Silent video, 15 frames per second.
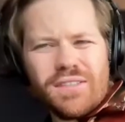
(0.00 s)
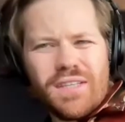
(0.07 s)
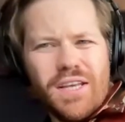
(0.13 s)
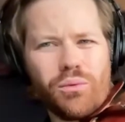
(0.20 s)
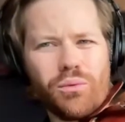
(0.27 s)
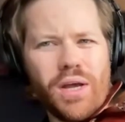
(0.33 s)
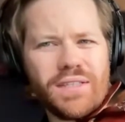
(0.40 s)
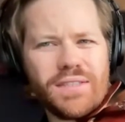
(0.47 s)
think
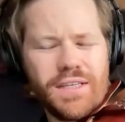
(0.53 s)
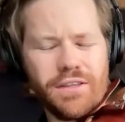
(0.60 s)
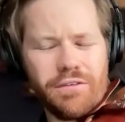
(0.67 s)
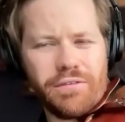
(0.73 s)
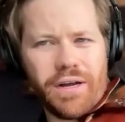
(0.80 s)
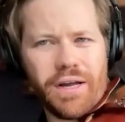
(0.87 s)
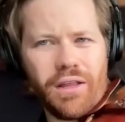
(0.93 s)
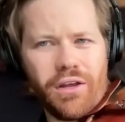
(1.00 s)
resting the
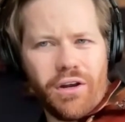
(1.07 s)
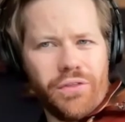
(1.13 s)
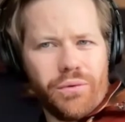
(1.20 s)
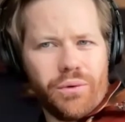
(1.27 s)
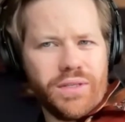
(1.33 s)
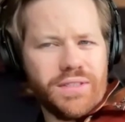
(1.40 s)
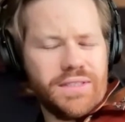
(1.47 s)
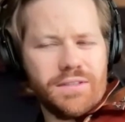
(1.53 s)
violin on the
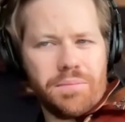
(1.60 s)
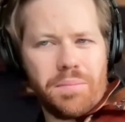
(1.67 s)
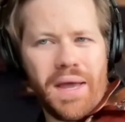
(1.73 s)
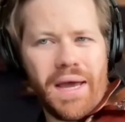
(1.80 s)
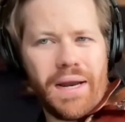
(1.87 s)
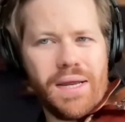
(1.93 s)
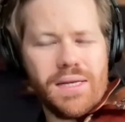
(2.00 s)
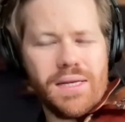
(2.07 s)
wrist is a bad
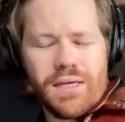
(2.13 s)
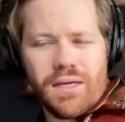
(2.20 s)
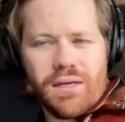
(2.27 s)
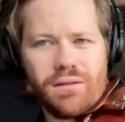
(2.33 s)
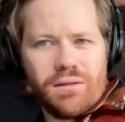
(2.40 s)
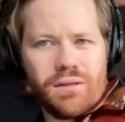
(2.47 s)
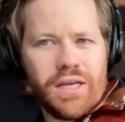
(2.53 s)
idea. Okay.